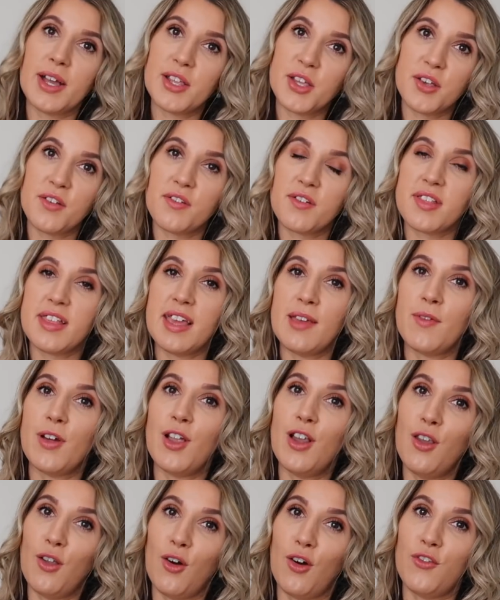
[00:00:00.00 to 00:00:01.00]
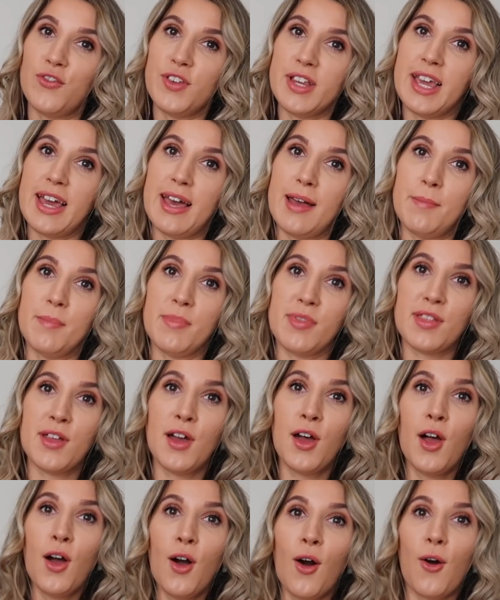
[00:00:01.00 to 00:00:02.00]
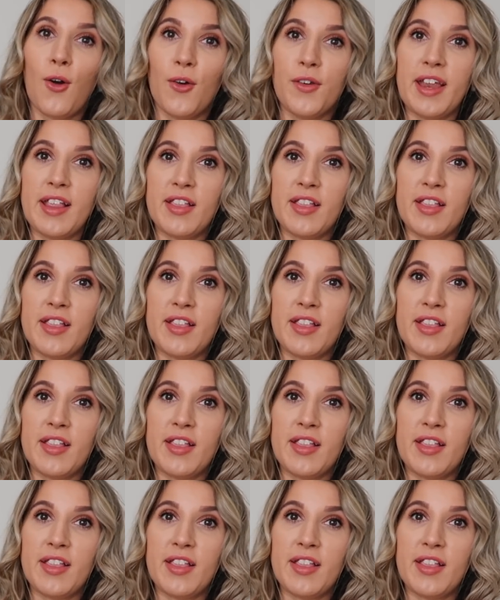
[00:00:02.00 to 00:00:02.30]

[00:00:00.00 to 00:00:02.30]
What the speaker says: actually receive a lot of DMs on